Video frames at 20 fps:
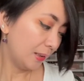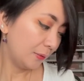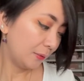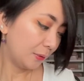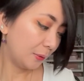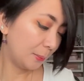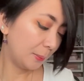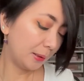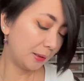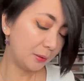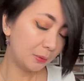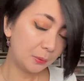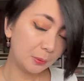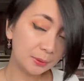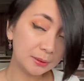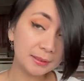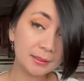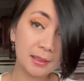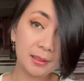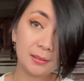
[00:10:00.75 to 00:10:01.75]
from
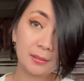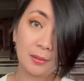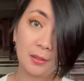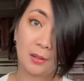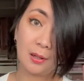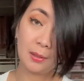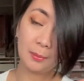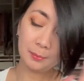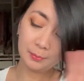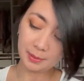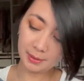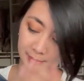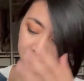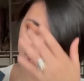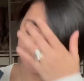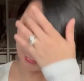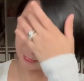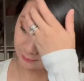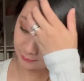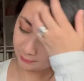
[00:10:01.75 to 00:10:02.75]
michaelkors.com, they
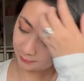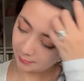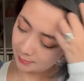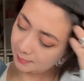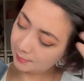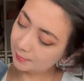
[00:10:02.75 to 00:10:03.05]
sell the dust